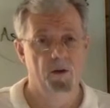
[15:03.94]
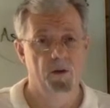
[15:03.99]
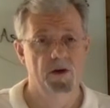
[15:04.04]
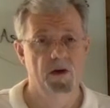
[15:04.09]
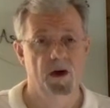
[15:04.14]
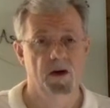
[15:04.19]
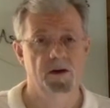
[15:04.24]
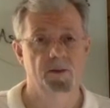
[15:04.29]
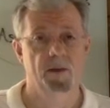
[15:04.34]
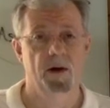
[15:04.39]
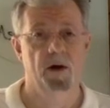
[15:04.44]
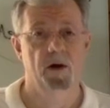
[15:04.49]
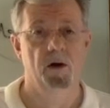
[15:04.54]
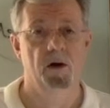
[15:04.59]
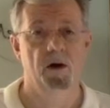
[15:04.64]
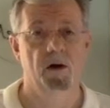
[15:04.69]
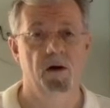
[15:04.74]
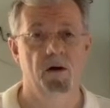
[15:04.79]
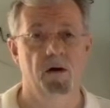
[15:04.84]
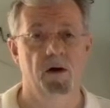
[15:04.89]
we talked about
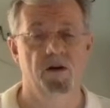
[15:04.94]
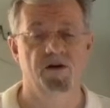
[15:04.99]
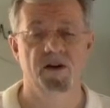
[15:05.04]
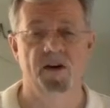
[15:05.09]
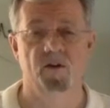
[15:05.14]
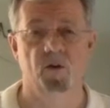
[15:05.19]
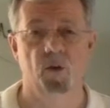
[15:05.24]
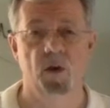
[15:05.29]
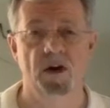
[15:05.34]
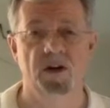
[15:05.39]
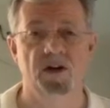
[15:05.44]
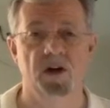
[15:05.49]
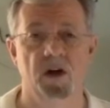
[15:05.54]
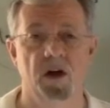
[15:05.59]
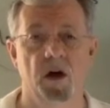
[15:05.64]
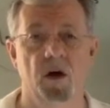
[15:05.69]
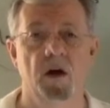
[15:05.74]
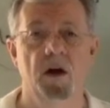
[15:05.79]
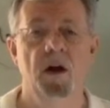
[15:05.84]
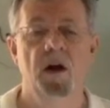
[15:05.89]
earlier on several weeks
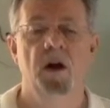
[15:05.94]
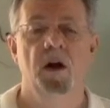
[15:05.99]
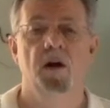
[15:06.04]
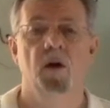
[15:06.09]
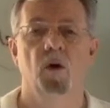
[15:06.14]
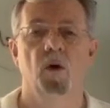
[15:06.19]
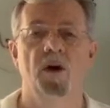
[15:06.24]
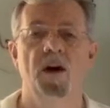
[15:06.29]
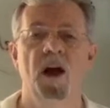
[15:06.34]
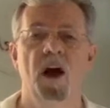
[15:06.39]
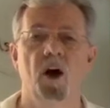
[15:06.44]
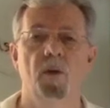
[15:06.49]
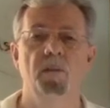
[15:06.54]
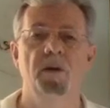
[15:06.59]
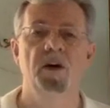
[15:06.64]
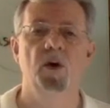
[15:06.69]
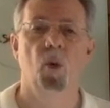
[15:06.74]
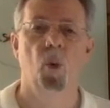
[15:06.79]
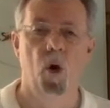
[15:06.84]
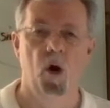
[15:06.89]
ago. Lord, help
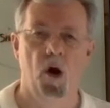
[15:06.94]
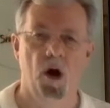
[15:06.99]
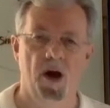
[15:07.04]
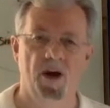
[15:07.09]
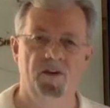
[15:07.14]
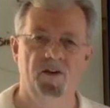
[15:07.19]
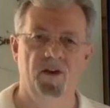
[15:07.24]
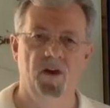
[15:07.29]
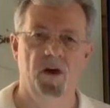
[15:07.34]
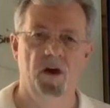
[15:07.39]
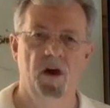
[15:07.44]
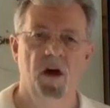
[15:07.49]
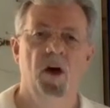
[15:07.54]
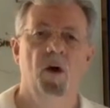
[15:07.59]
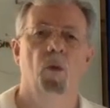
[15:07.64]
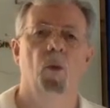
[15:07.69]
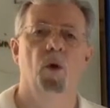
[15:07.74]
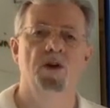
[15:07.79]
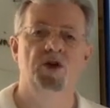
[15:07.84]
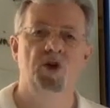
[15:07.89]
me to want
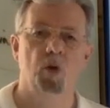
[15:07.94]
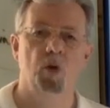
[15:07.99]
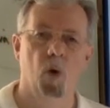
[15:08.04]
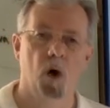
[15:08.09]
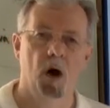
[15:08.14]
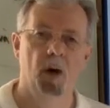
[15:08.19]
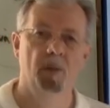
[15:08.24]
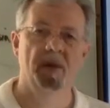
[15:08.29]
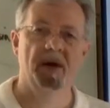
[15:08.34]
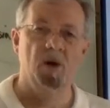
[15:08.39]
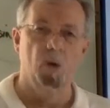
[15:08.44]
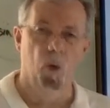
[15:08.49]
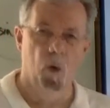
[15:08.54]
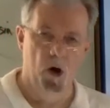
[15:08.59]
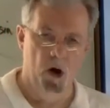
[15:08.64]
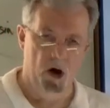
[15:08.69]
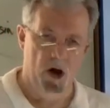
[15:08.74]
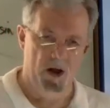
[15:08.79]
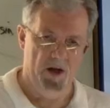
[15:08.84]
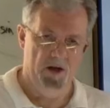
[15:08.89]
what you want me to
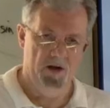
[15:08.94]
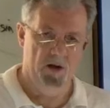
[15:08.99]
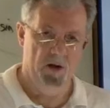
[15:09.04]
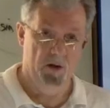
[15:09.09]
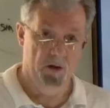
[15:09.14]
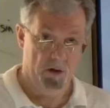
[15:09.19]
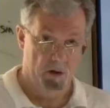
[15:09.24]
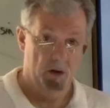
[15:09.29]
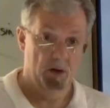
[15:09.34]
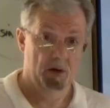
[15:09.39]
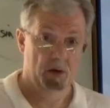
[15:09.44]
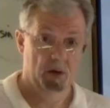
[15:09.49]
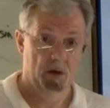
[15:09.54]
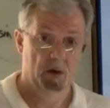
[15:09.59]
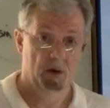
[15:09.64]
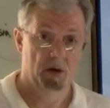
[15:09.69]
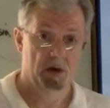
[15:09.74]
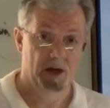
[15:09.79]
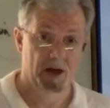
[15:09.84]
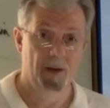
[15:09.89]
want.
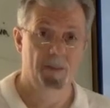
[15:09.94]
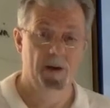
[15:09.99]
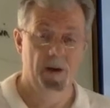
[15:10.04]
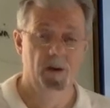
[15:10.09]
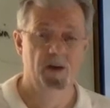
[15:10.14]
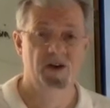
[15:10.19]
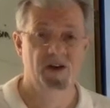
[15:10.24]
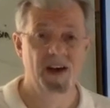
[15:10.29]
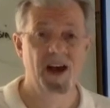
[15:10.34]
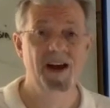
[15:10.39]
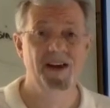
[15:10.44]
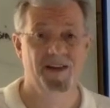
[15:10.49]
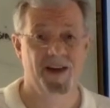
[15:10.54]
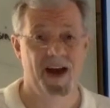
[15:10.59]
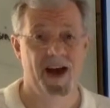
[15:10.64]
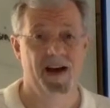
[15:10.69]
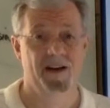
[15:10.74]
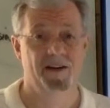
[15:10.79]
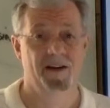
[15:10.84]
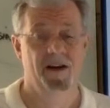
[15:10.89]
You got to be able to say
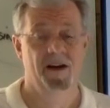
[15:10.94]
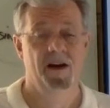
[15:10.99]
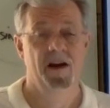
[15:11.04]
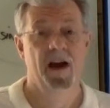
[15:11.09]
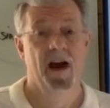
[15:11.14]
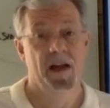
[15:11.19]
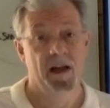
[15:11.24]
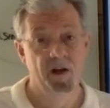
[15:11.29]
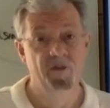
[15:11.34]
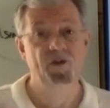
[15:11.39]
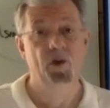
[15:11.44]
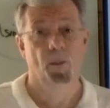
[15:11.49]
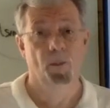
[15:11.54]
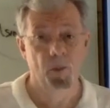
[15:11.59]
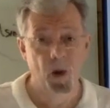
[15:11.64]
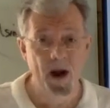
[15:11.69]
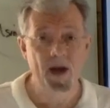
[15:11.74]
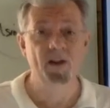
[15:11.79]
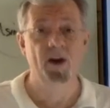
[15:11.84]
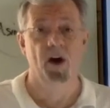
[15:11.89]
that. And if you
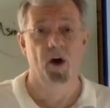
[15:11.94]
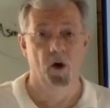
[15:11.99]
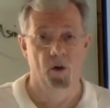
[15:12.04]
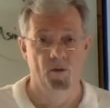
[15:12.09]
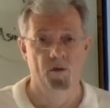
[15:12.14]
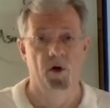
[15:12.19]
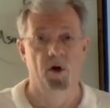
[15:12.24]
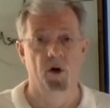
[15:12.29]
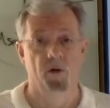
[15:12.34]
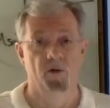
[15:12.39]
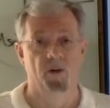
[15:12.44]
pray that over and